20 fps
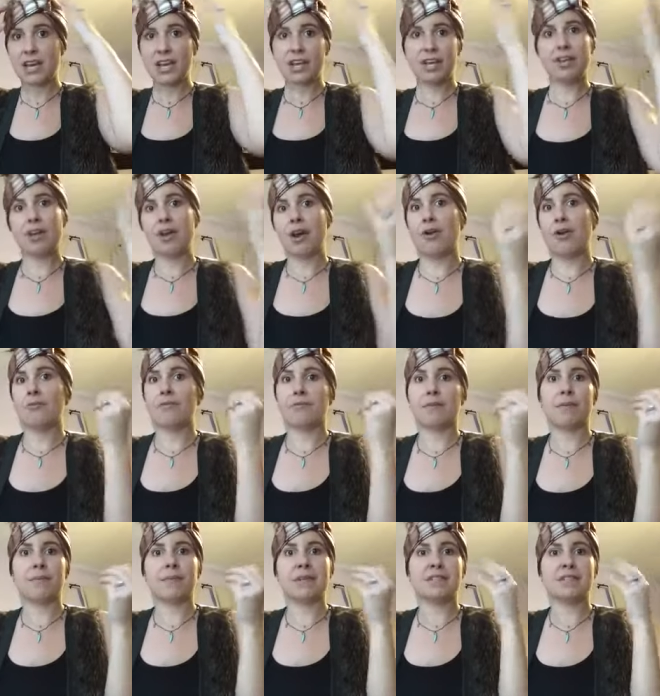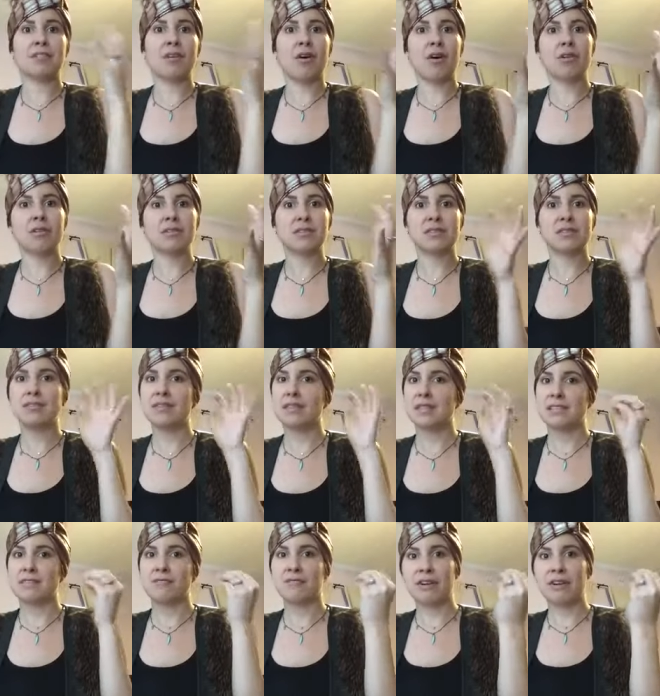you know, from the salts,
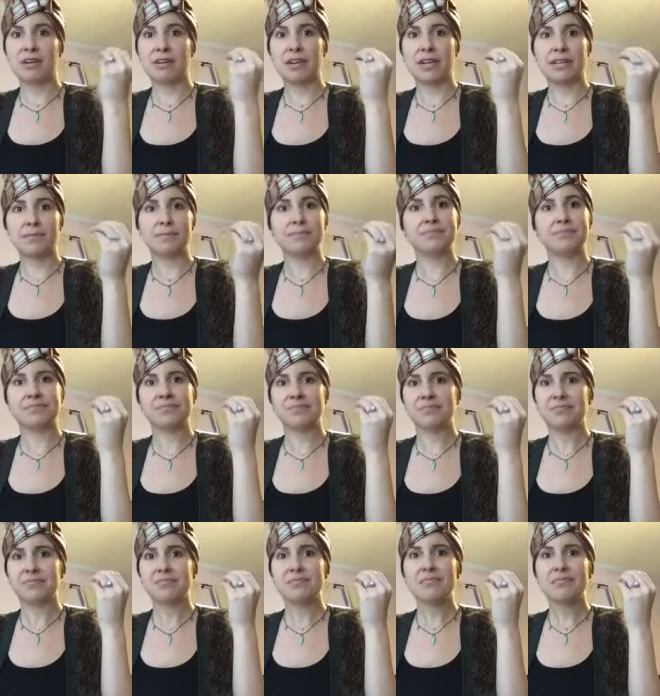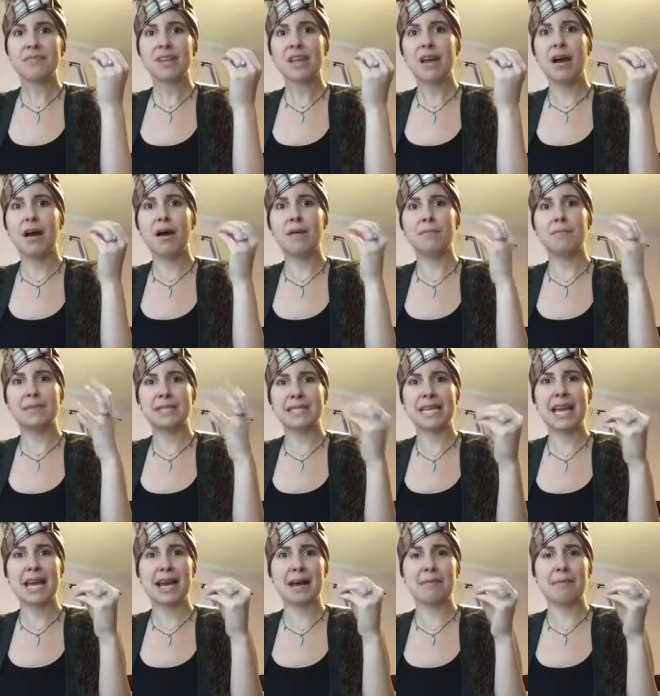it's very
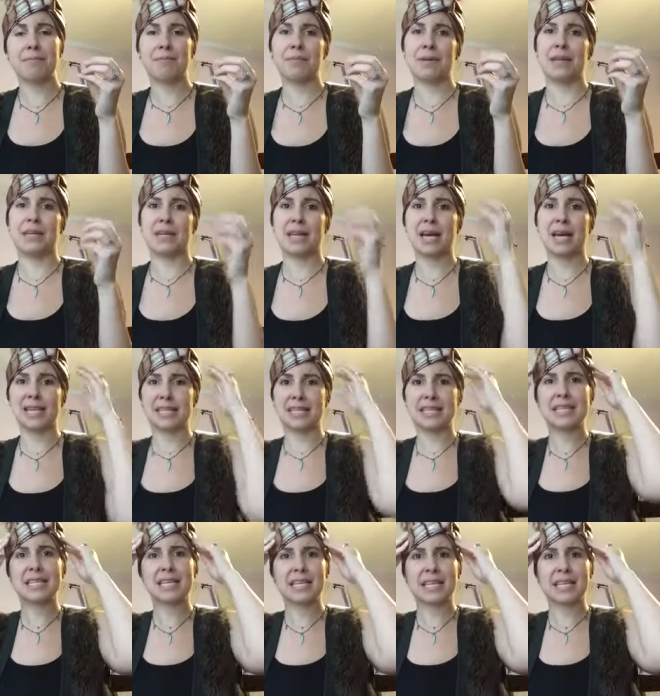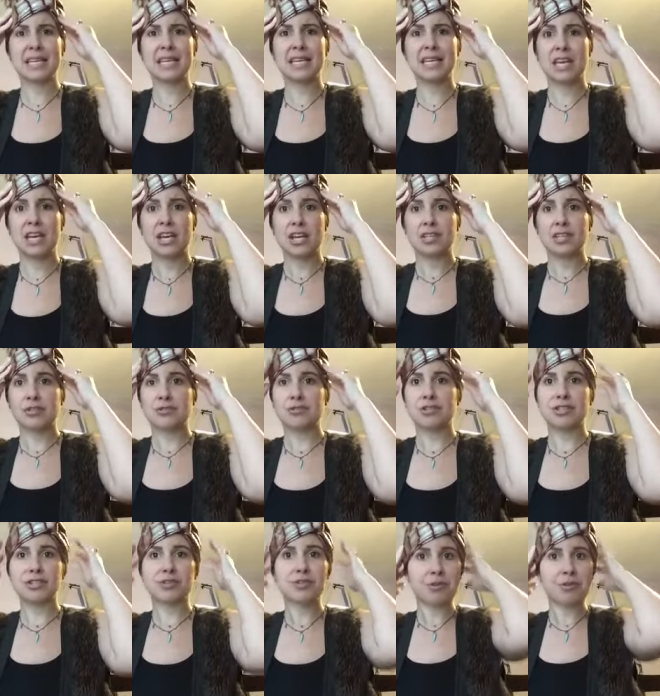damp and kind of sticky, so
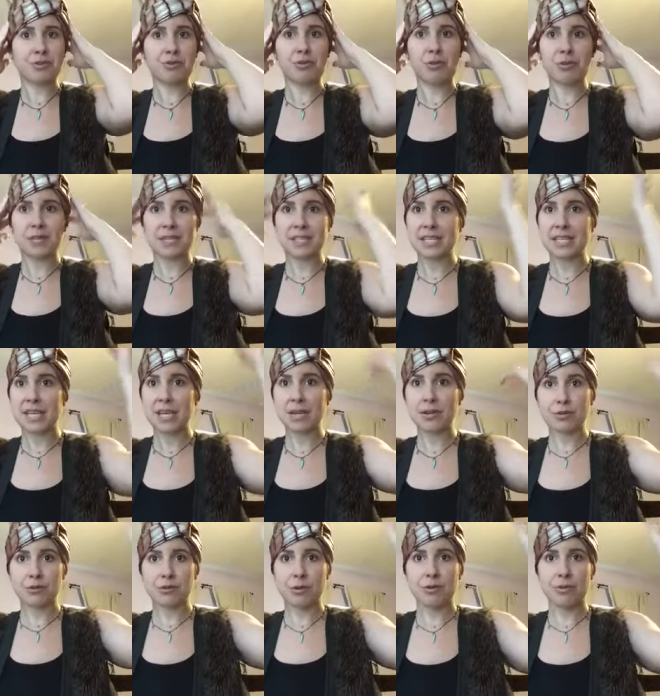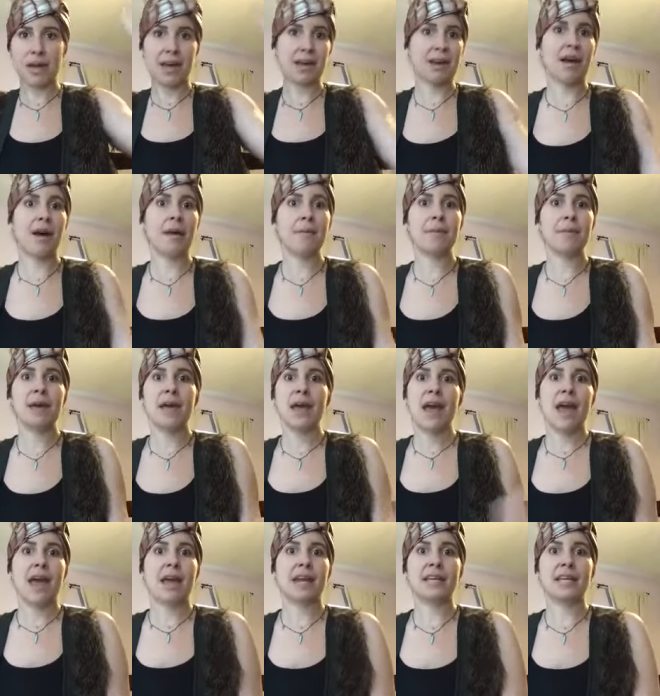just throw this in, throw that up,
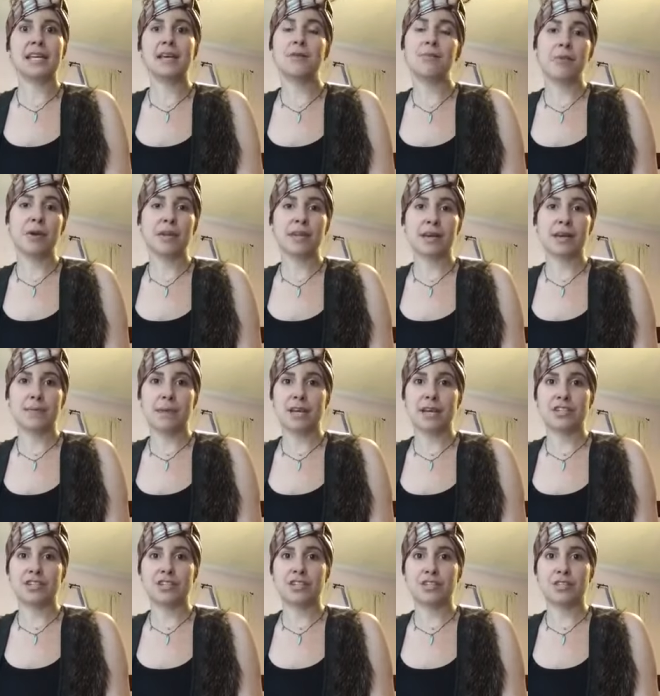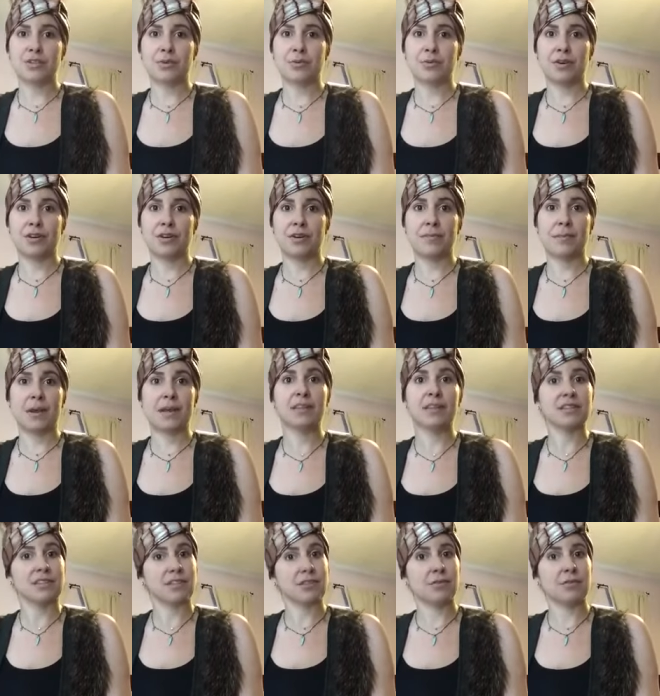and get one that matches your
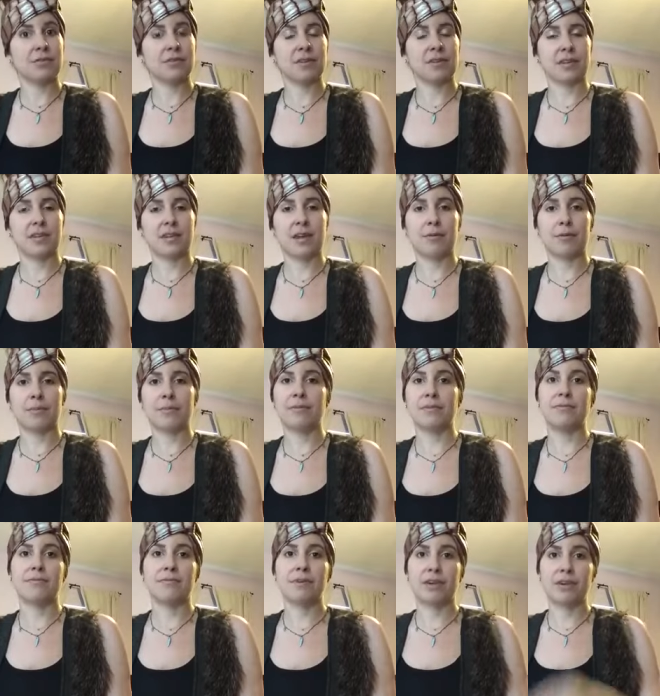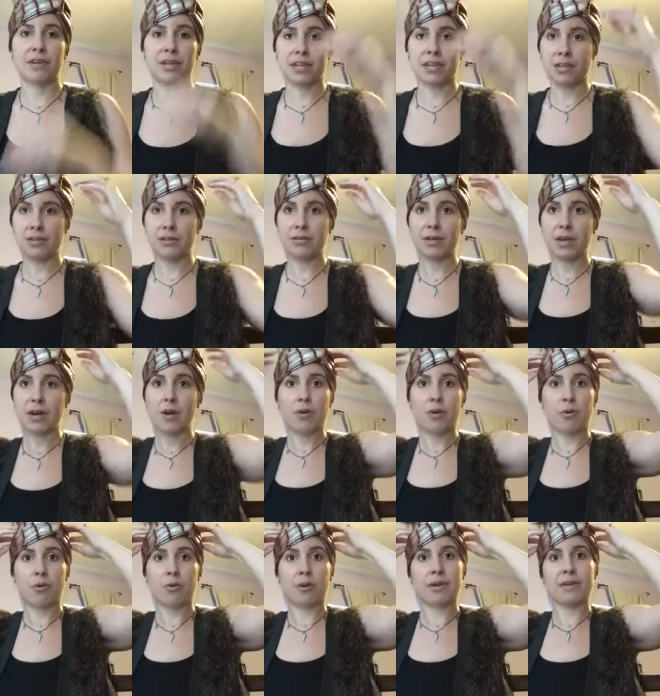bathing suit, and that would be very cute,
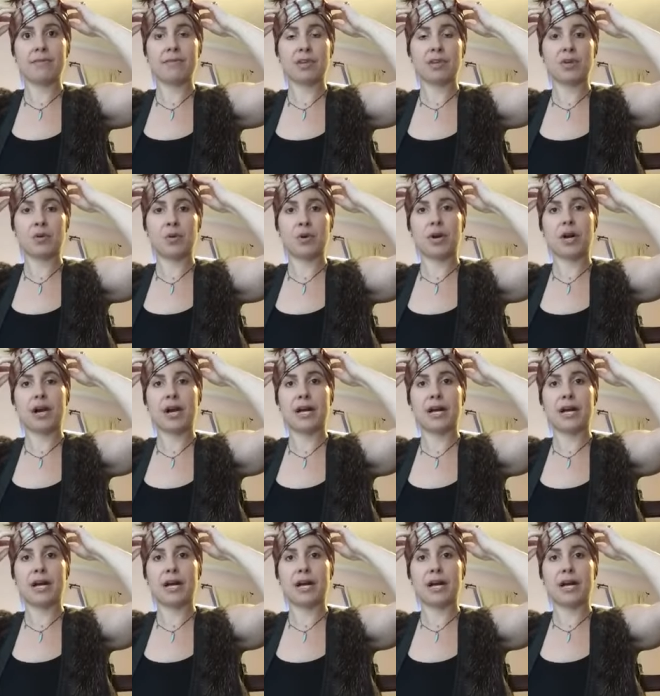or even your